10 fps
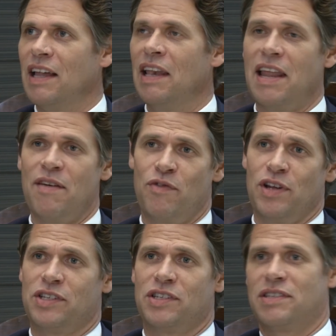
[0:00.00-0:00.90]

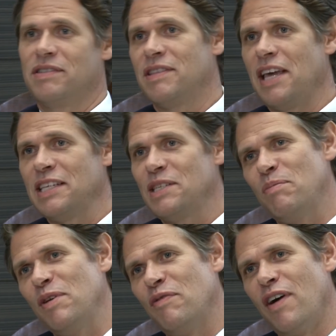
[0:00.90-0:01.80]
leverage the
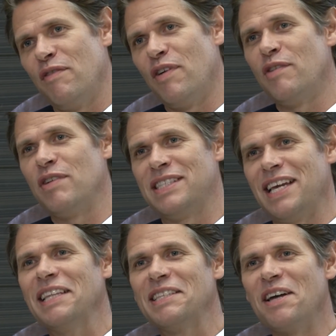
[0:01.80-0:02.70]
S&P 500
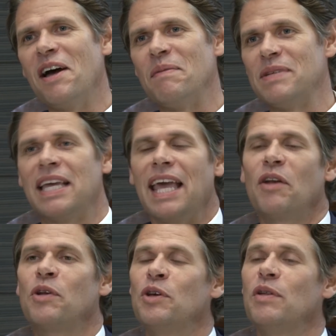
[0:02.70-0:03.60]
10 times. It
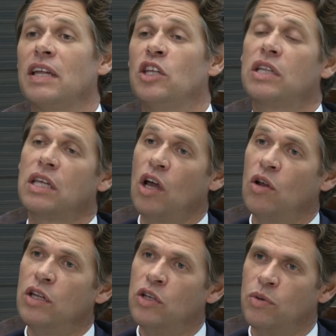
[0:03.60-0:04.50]
cannot do that. It can
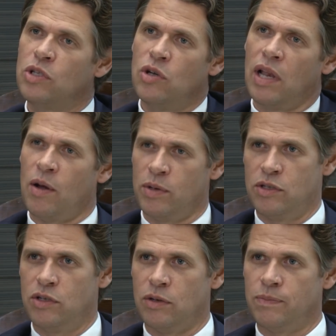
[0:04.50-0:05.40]
only do what you allow it
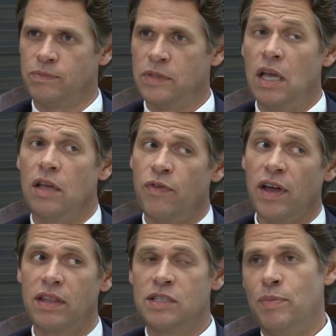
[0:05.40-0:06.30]
to do. In
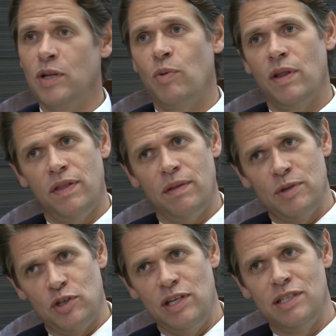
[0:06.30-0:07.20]
fact, this bit where
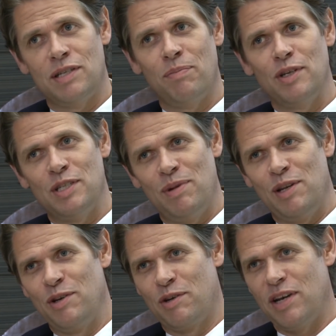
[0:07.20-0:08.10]
machines supposedly
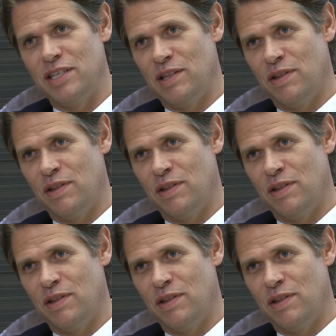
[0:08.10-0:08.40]
do crazy